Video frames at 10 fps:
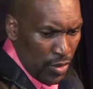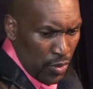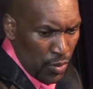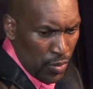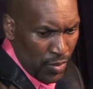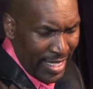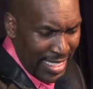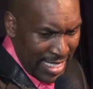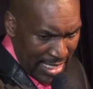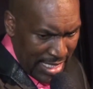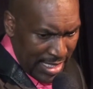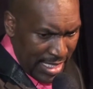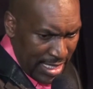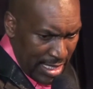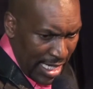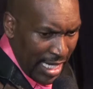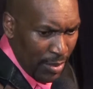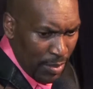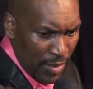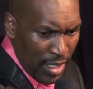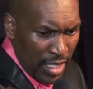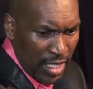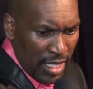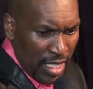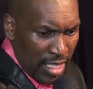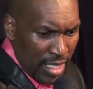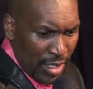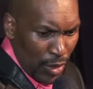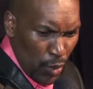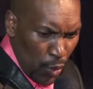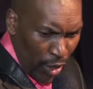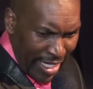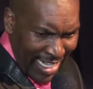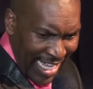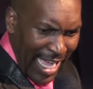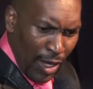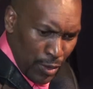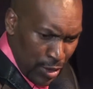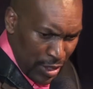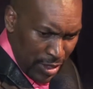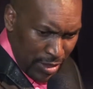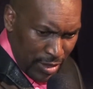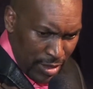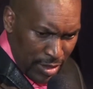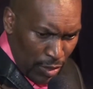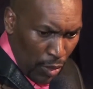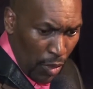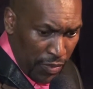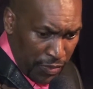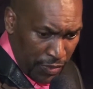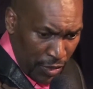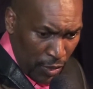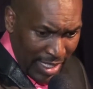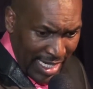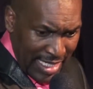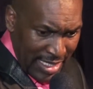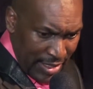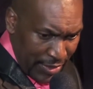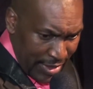you at a certain time going out of your country.